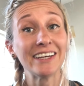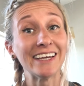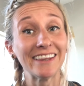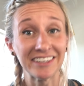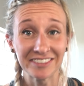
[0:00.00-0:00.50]

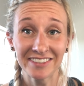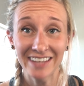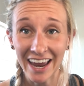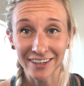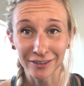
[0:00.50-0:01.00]
in these
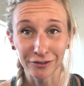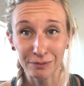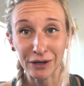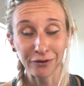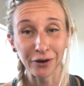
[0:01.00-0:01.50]
sandals
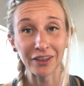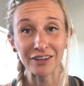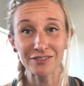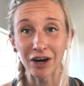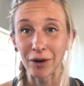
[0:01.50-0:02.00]
before they
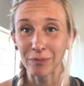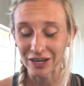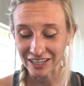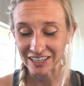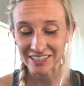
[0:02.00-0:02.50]
start
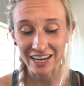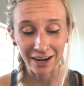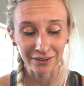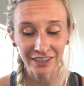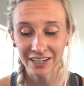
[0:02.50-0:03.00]
breaking down.